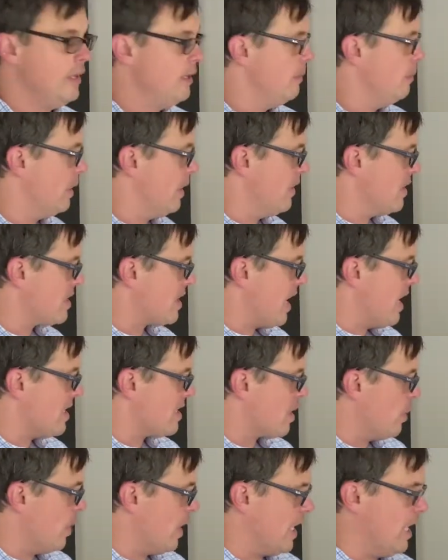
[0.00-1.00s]
But in this
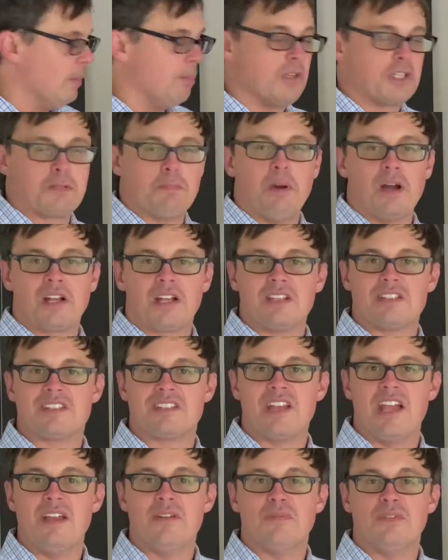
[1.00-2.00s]
case, I want to keep this bucket
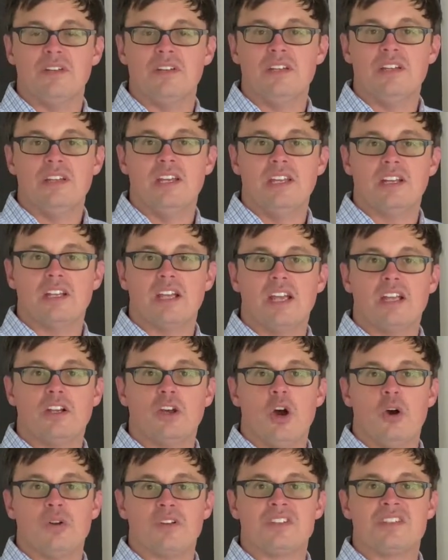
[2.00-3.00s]
safe and
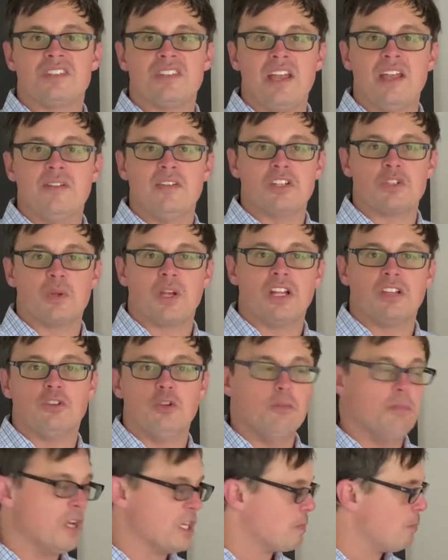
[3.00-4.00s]
call it savings. We got
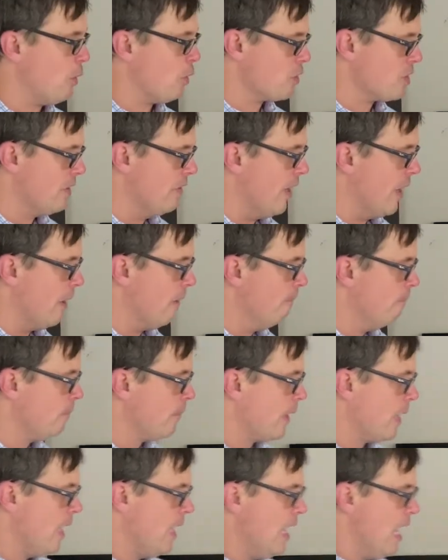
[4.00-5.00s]
2 baseballs in there.
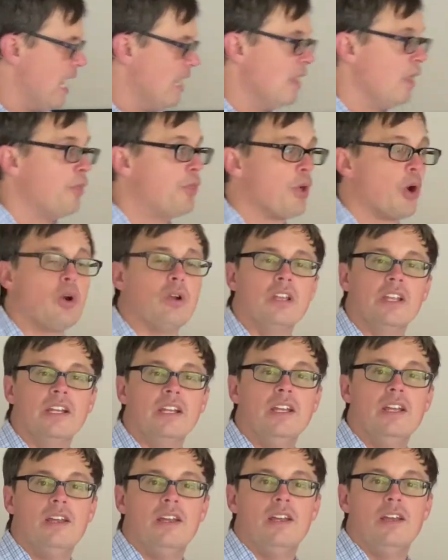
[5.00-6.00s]
And then
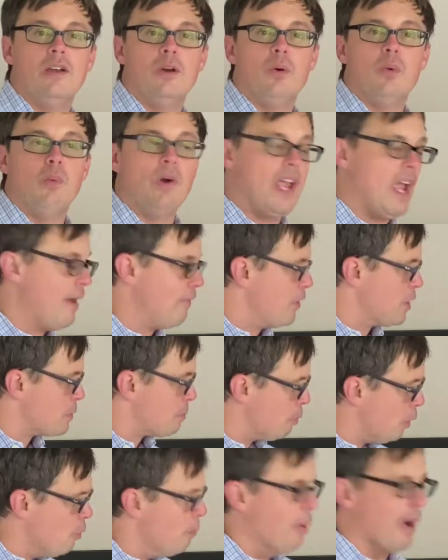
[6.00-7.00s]
thirdly, we have this
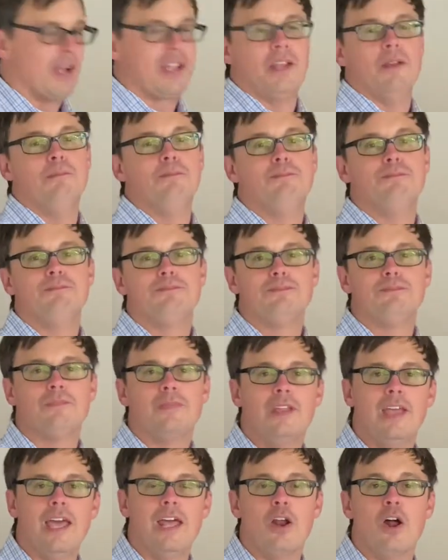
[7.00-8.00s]
blue bucket.
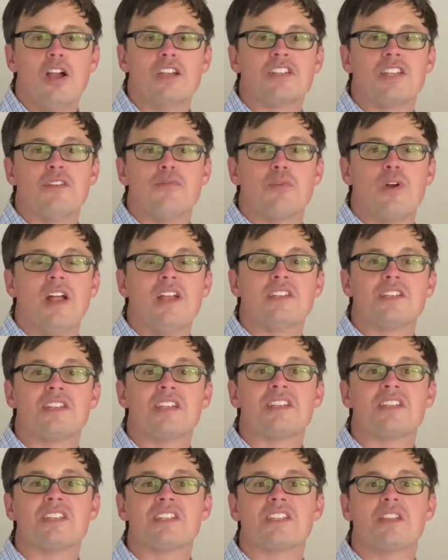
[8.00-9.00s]
And honestly, friends,
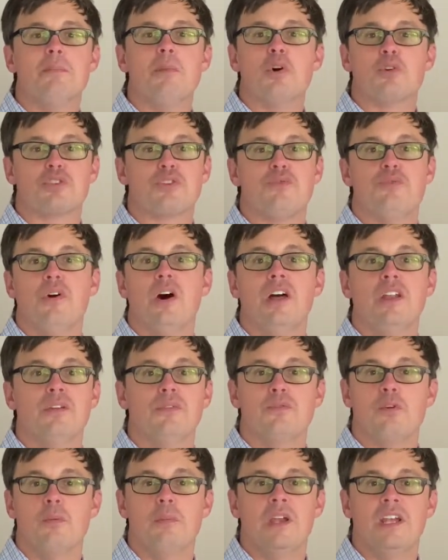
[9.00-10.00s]
this is the most
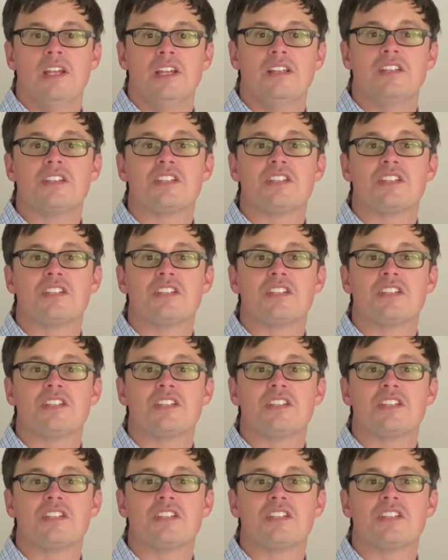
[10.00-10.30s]
fun for me.